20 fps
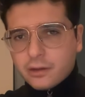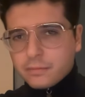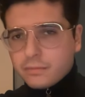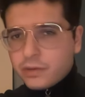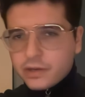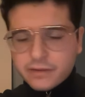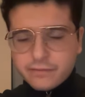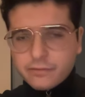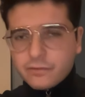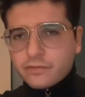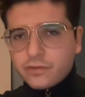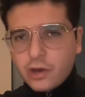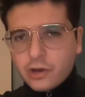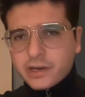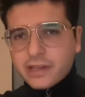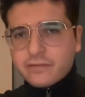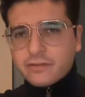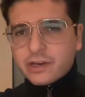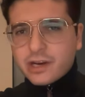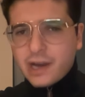But if you've
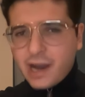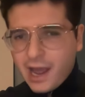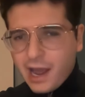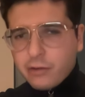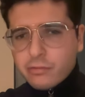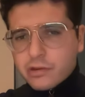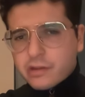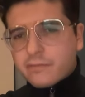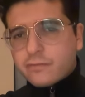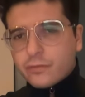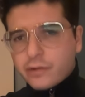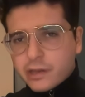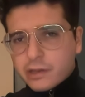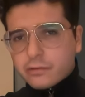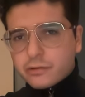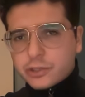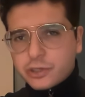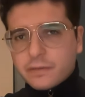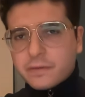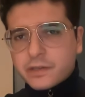done even an ounce of
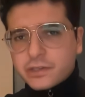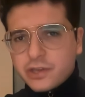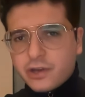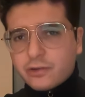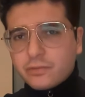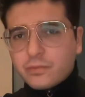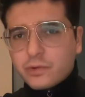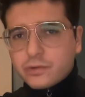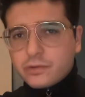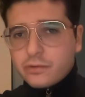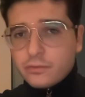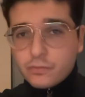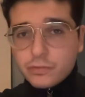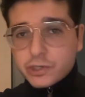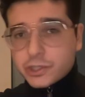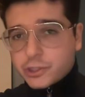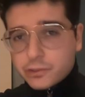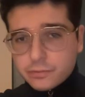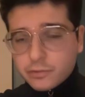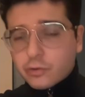research on the Talmud,
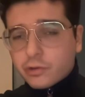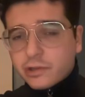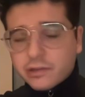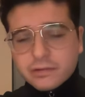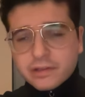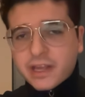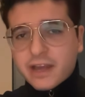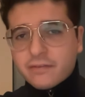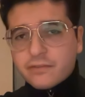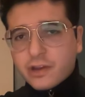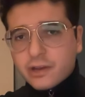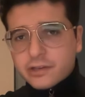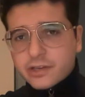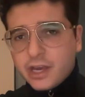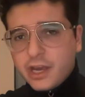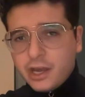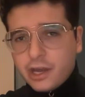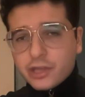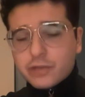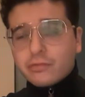which you clearly have not,
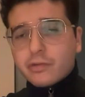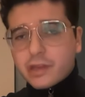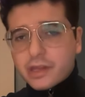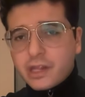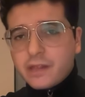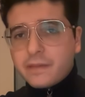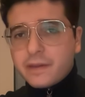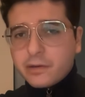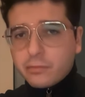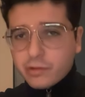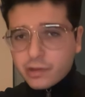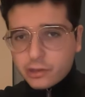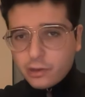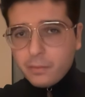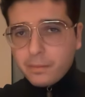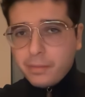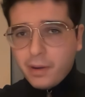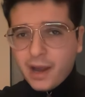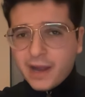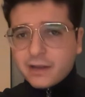you will see that it was
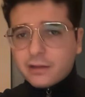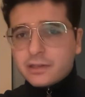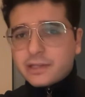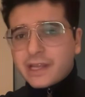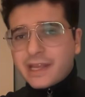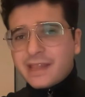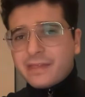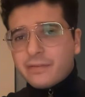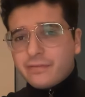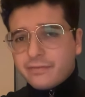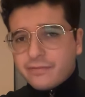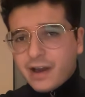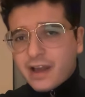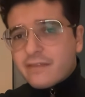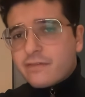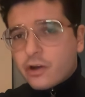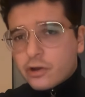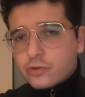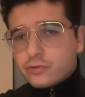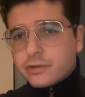compiled in the
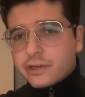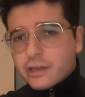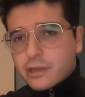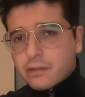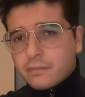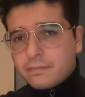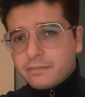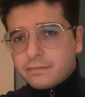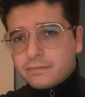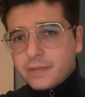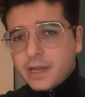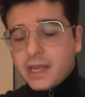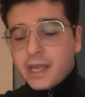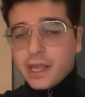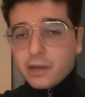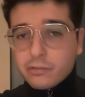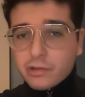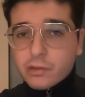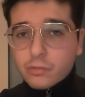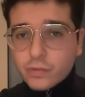500s.
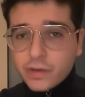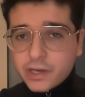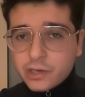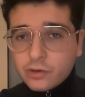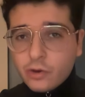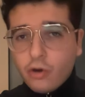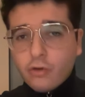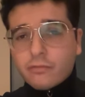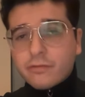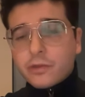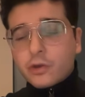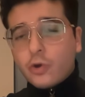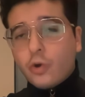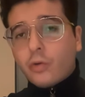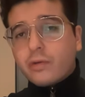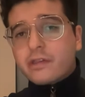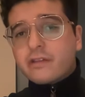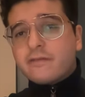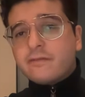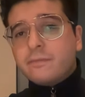It was written over the
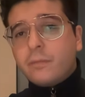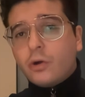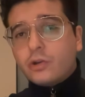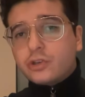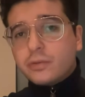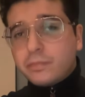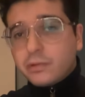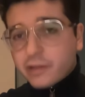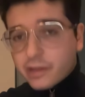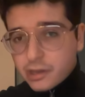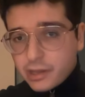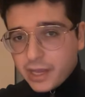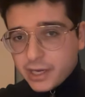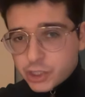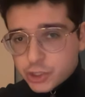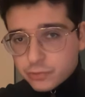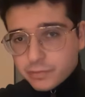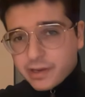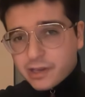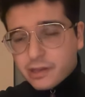course of multiple
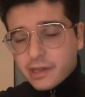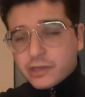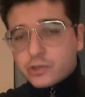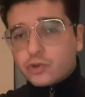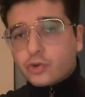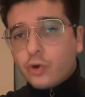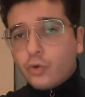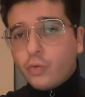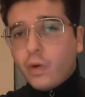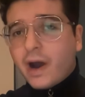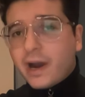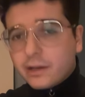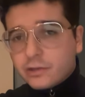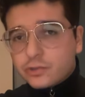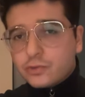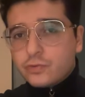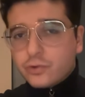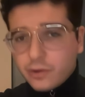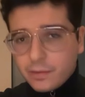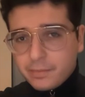centuries and took a while
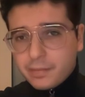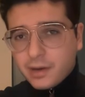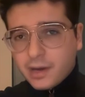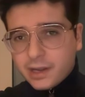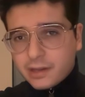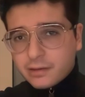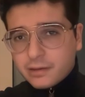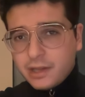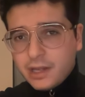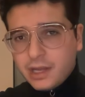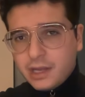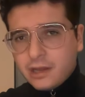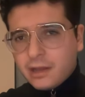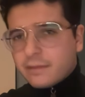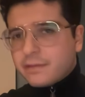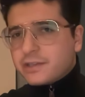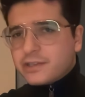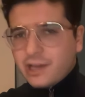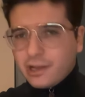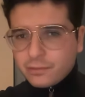to compile.
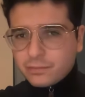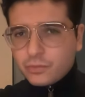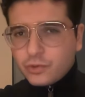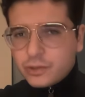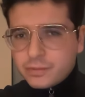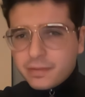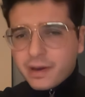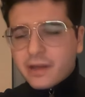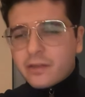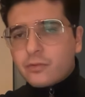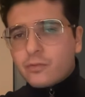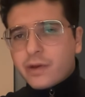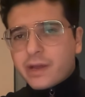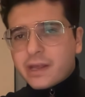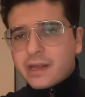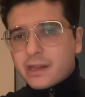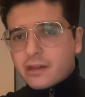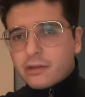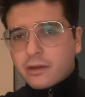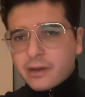The Talmud, by the
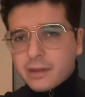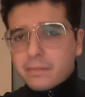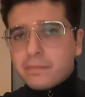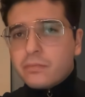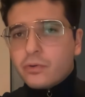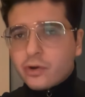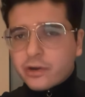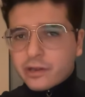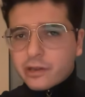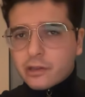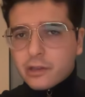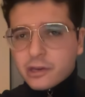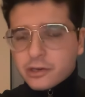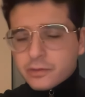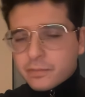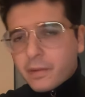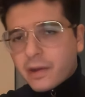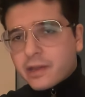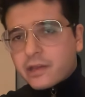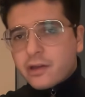way, is not a book
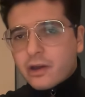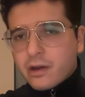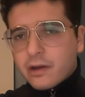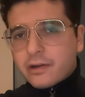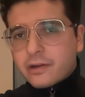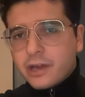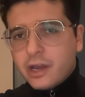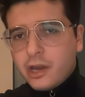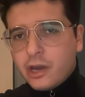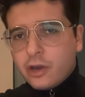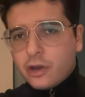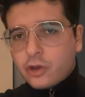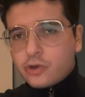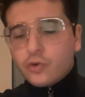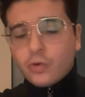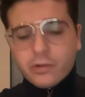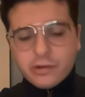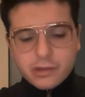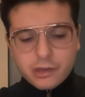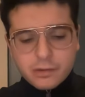sent by God,
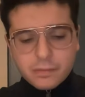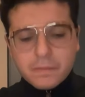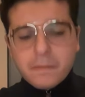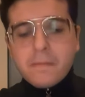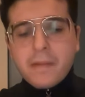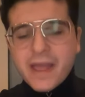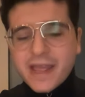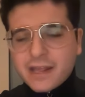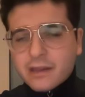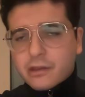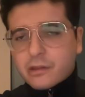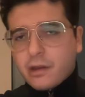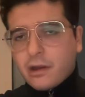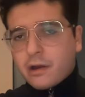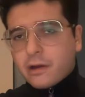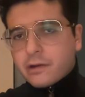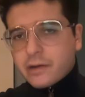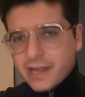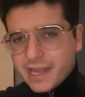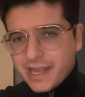nor is it based
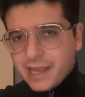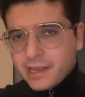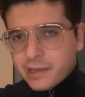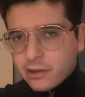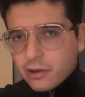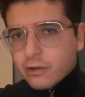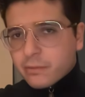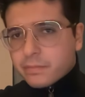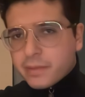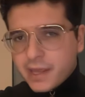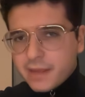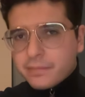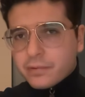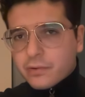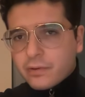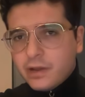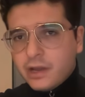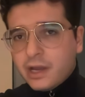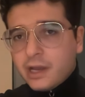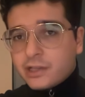on ink on
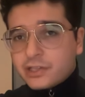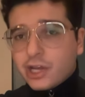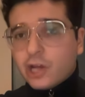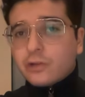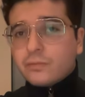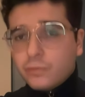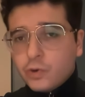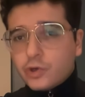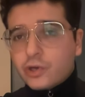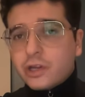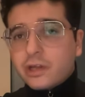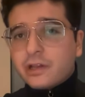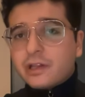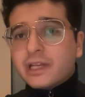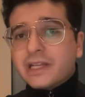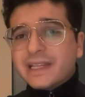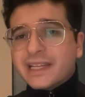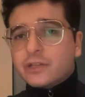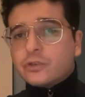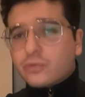paper. Talmud
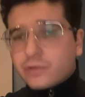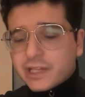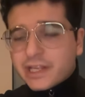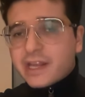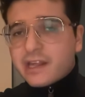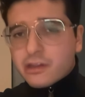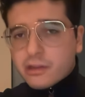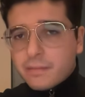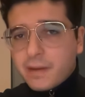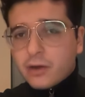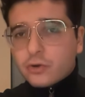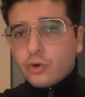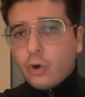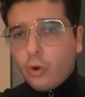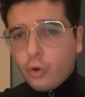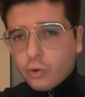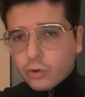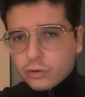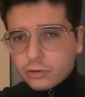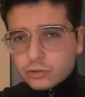literally is about
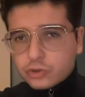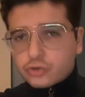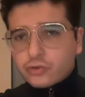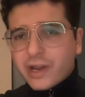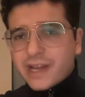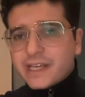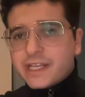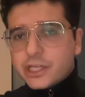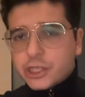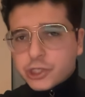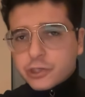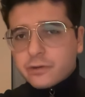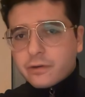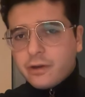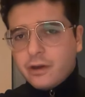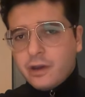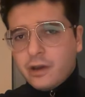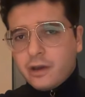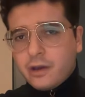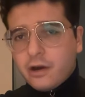oral
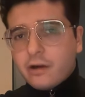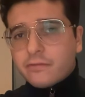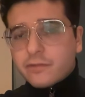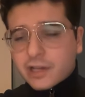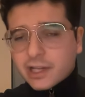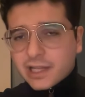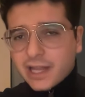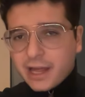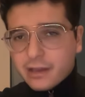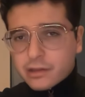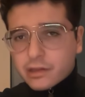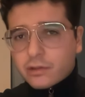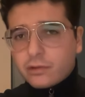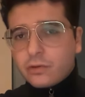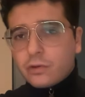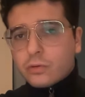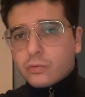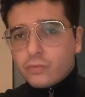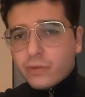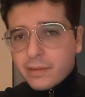tradition of
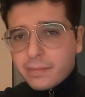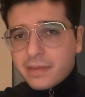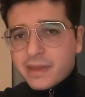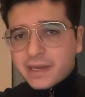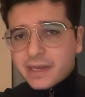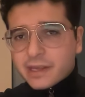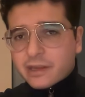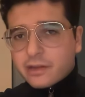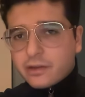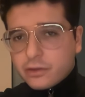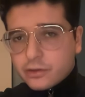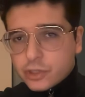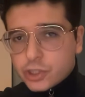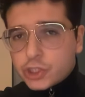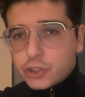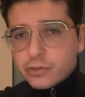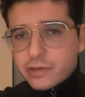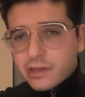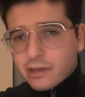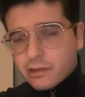classical rabbinic
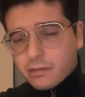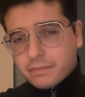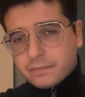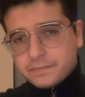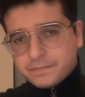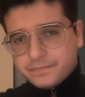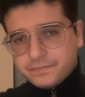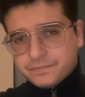Judaism.